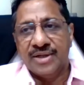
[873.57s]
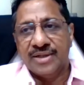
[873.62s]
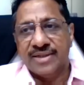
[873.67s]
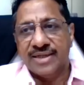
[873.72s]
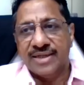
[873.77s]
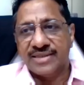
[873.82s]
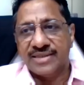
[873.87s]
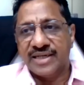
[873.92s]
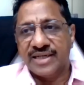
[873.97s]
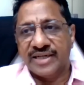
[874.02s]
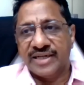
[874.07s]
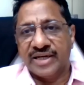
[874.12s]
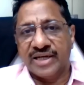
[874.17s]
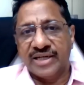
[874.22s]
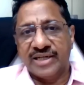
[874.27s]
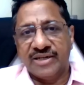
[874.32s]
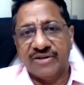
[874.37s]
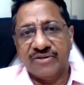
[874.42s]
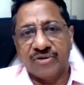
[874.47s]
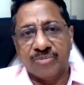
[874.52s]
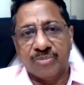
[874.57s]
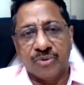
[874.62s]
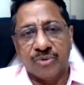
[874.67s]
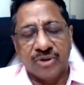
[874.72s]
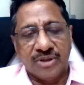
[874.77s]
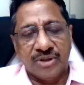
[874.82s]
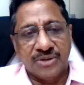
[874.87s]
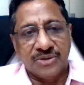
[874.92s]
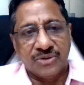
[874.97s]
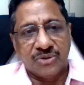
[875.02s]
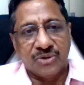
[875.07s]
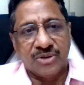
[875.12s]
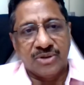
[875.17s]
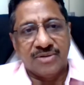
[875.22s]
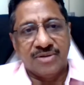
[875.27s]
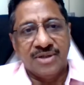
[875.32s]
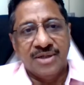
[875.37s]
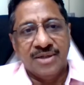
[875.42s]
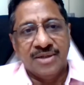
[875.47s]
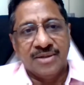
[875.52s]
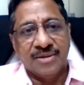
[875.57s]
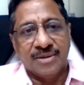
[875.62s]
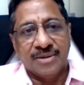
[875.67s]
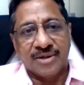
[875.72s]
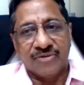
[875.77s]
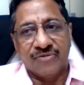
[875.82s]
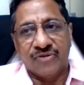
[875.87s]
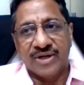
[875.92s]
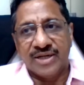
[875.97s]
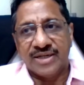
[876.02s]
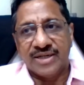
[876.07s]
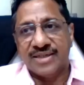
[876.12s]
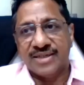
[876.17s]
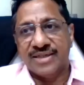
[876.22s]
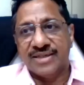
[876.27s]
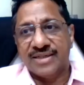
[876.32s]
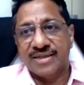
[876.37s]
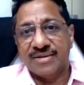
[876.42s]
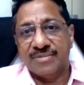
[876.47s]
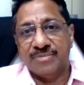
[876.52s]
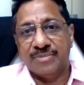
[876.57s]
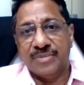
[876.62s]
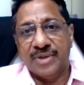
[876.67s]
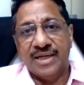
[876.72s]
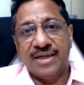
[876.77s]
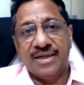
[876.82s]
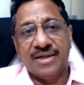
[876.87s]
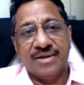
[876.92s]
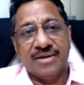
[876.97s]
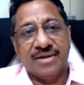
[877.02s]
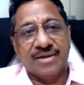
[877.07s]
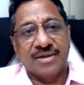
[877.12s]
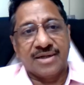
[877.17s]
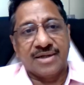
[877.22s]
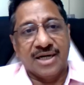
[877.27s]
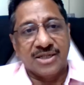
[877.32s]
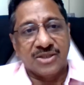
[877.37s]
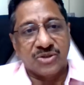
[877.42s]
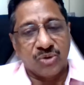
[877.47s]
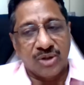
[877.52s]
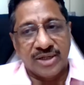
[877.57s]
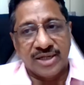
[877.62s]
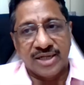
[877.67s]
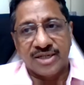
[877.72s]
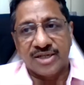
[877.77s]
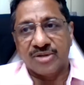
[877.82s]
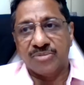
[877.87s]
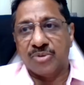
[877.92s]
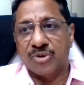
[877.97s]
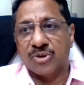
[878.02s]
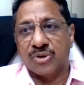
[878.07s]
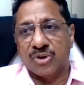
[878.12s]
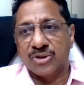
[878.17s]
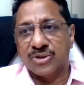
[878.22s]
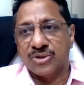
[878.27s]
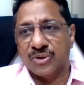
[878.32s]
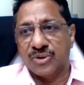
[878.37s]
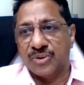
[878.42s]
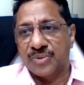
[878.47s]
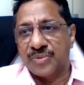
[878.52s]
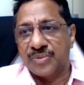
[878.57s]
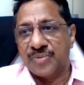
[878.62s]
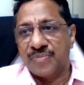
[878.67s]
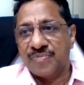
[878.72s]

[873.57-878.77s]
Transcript: they say negative reporting should reflect in the main consolidated report also.